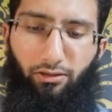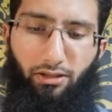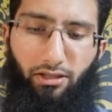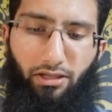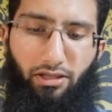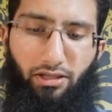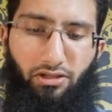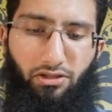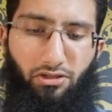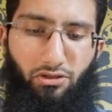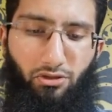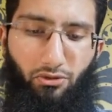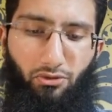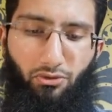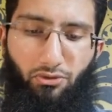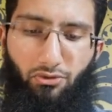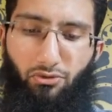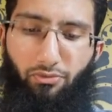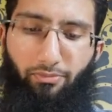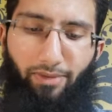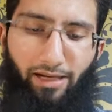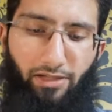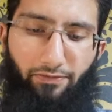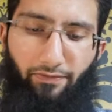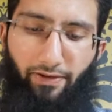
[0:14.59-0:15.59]
is used to
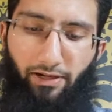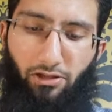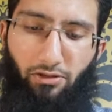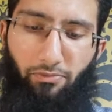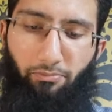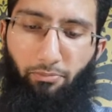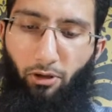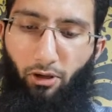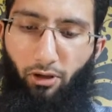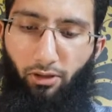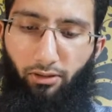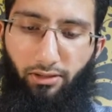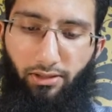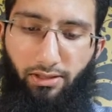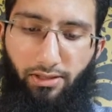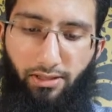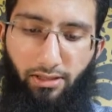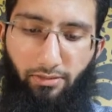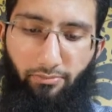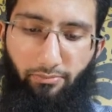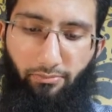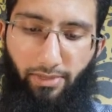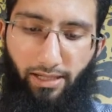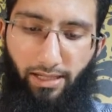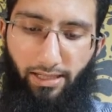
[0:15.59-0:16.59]
manufacture Portland
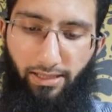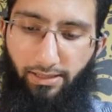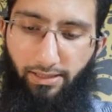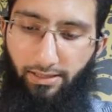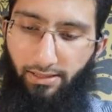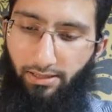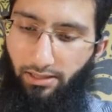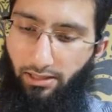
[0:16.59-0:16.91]
cement.